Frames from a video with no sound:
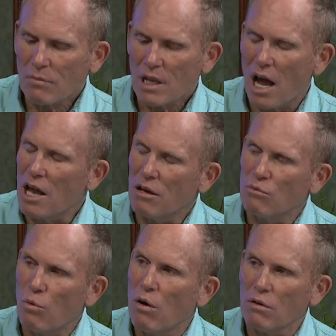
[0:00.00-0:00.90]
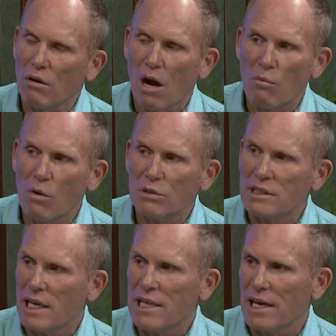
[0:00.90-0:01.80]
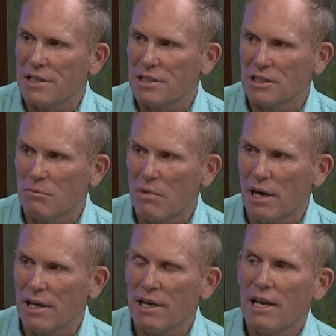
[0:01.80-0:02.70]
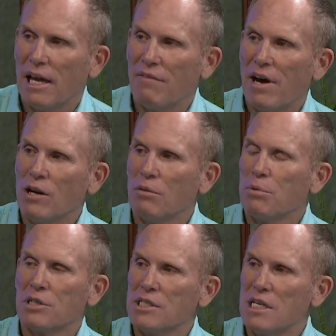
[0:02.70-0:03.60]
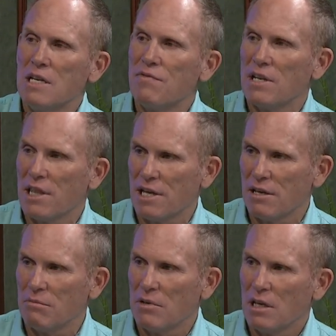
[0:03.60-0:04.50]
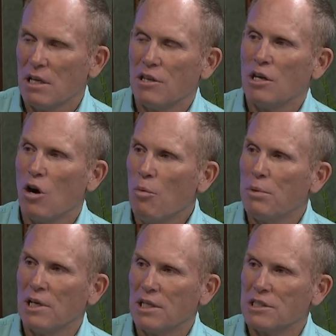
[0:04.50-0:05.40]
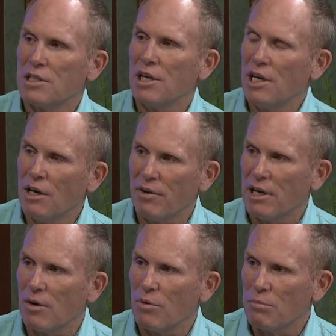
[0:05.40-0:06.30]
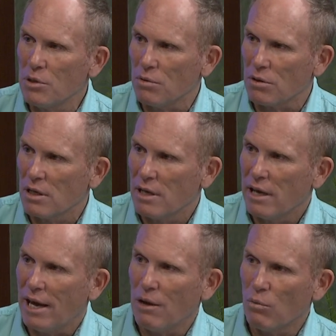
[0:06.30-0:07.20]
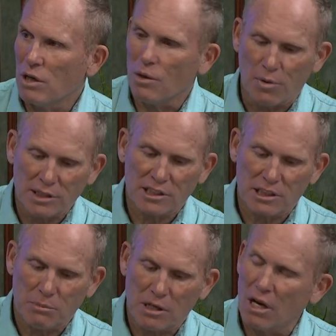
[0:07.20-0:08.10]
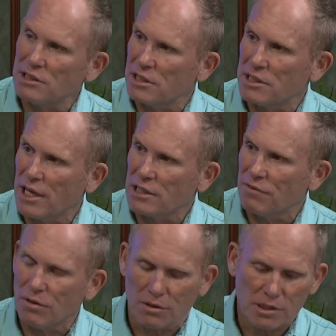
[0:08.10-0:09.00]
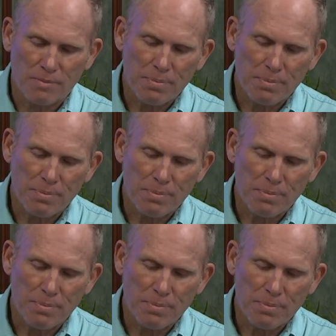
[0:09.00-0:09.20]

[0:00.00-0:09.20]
I won't, I won't say that to somebody if I don't perceive in them the openness to hearing a rebuke. And one of the reasons is because of this next verse.